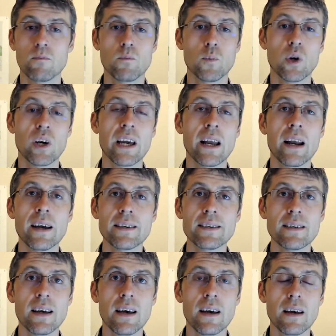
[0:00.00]
What can I
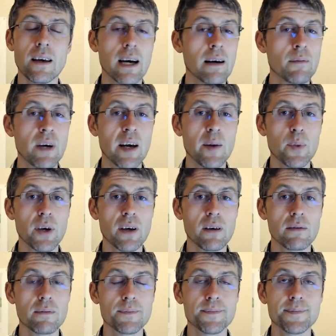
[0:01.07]
say? I'm happy.
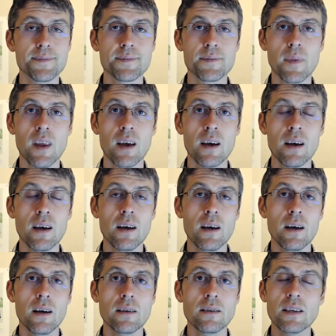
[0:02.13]

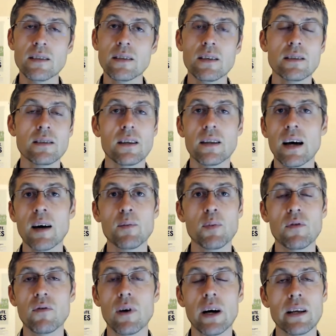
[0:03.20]
This is the type
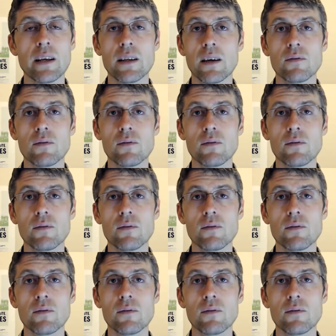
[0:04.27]
of wine that I